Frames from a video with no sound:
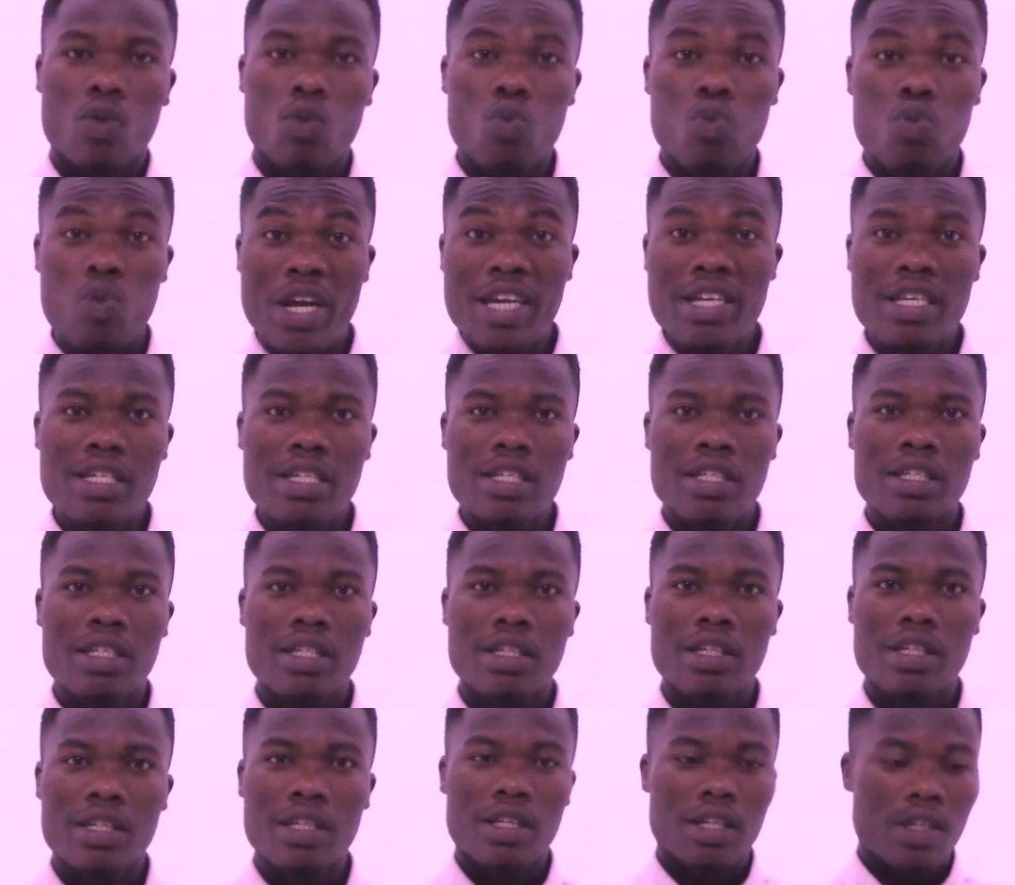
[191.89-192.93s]

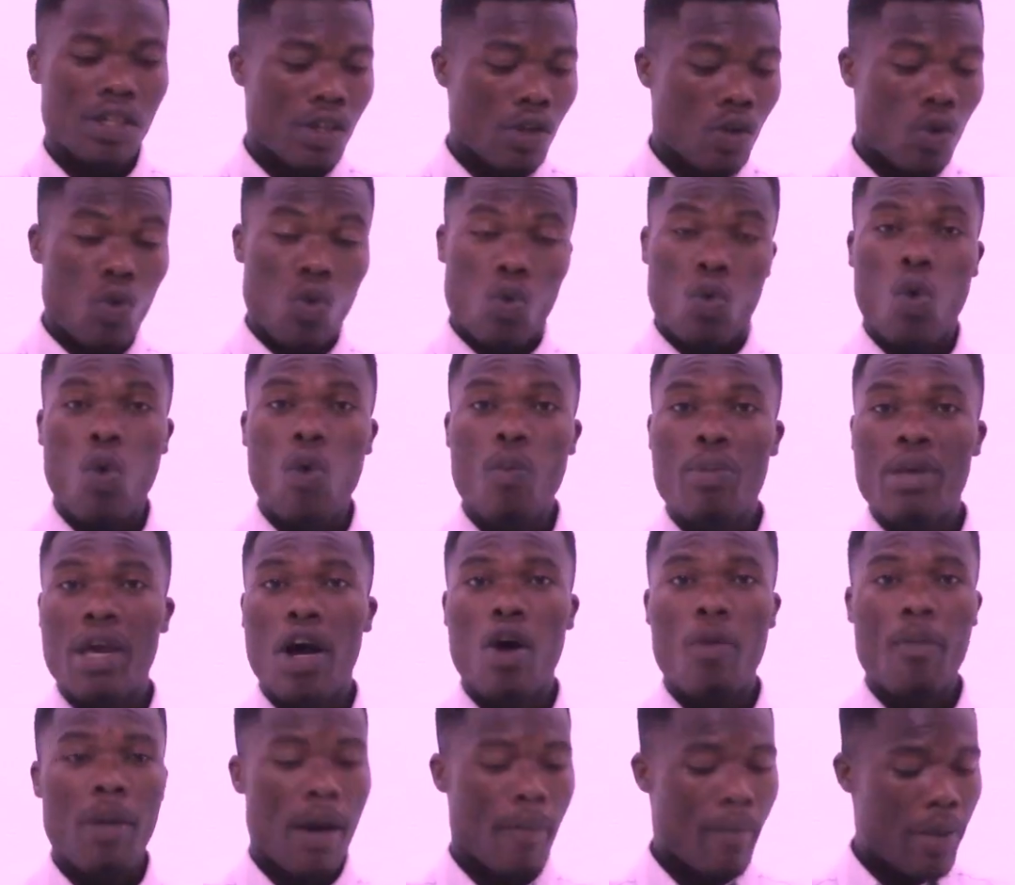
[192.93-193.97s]
We will be
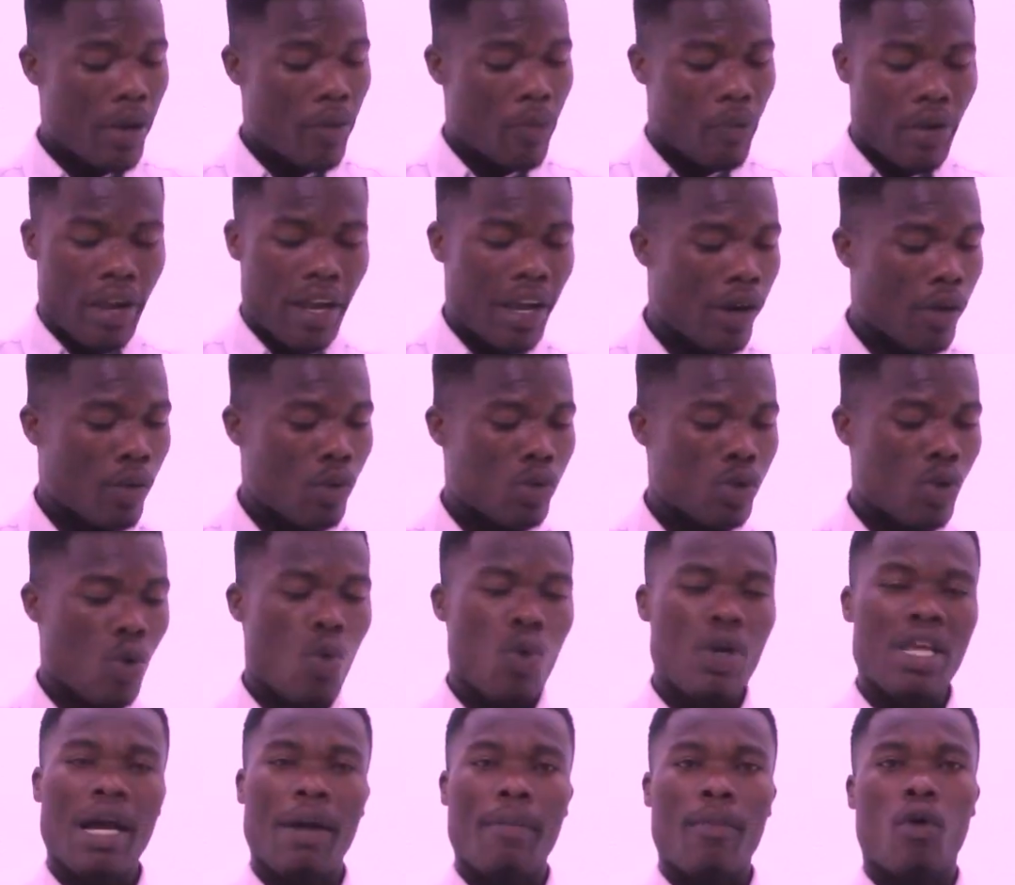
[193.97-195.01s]
our mame pian,
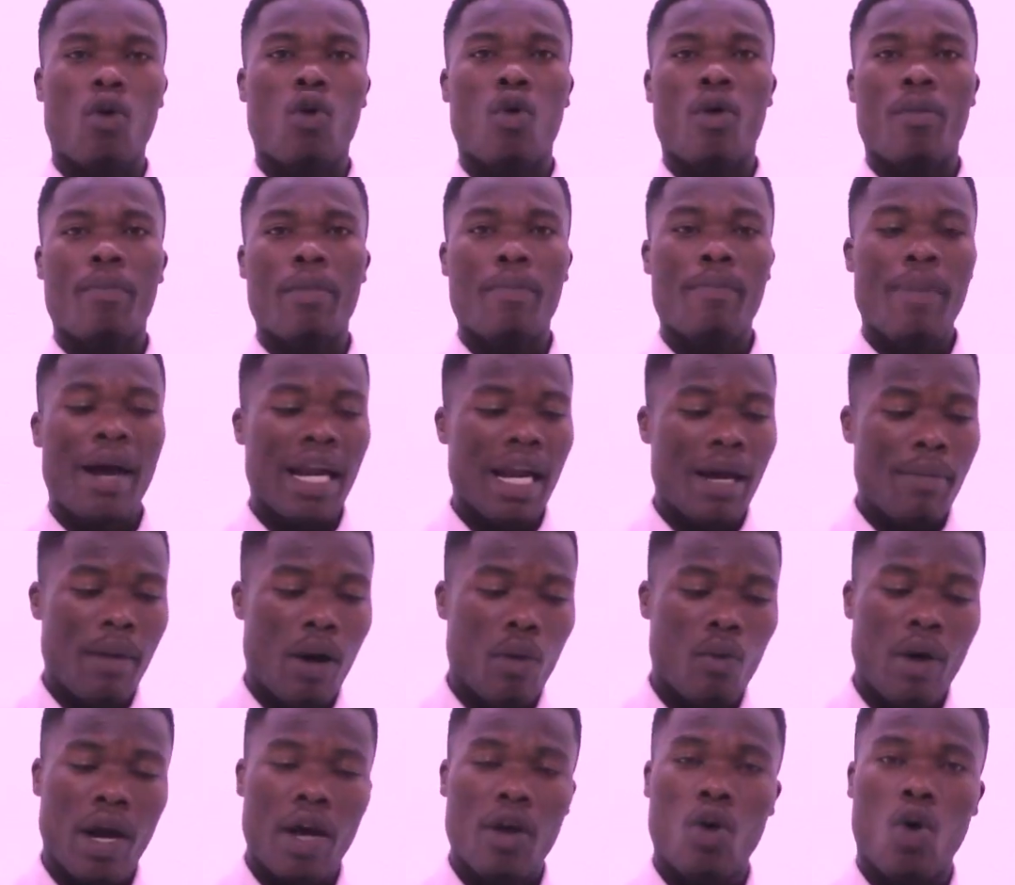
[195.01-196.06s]
so we am or me
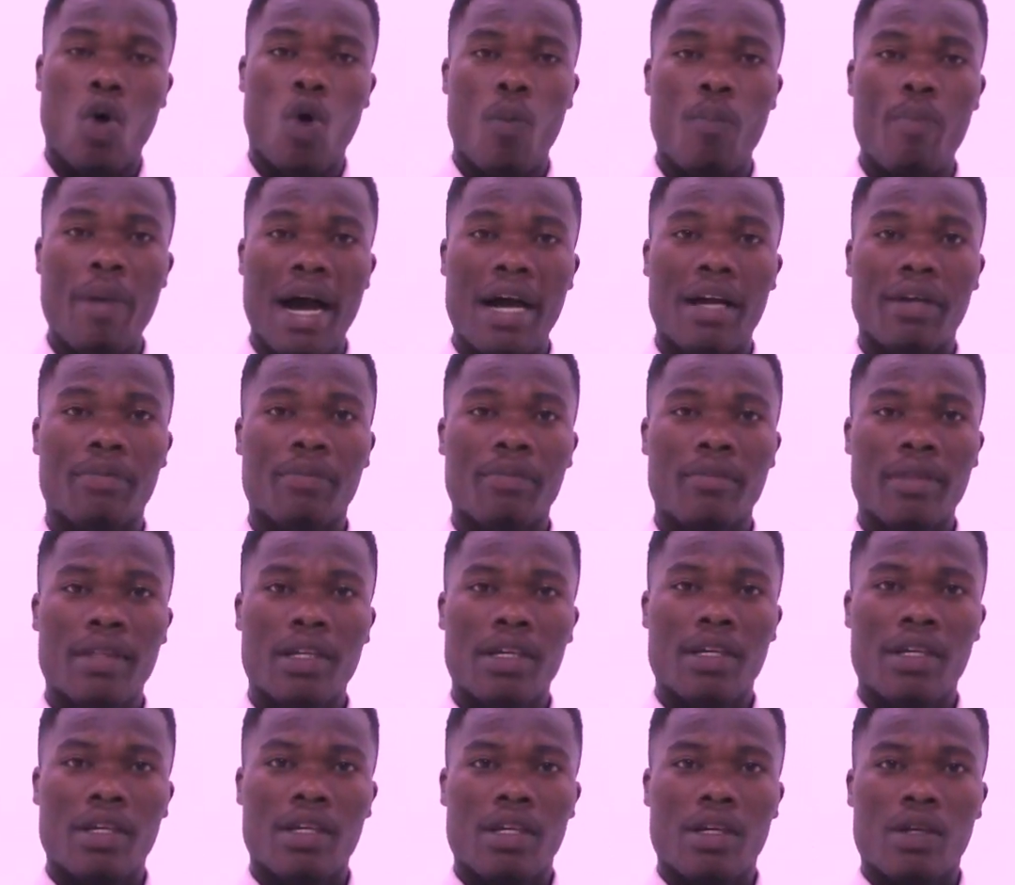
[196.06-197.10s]
banana crying or ba.
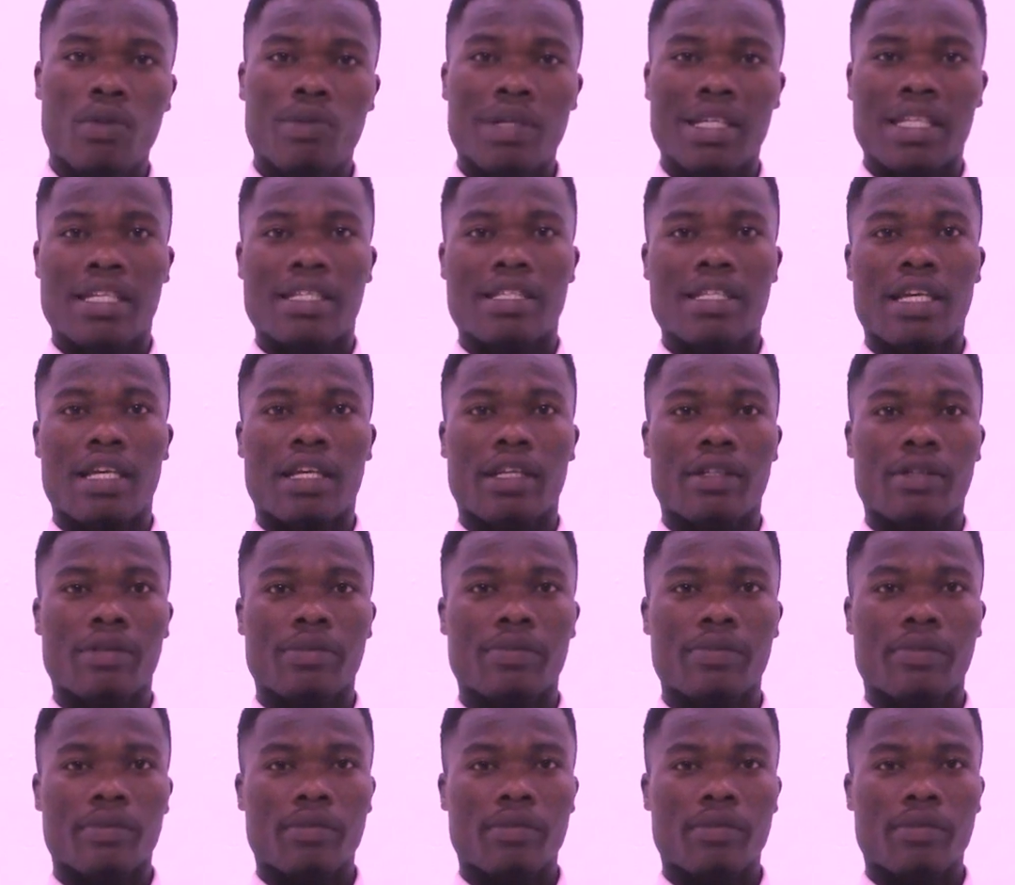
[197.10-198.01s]
What I say?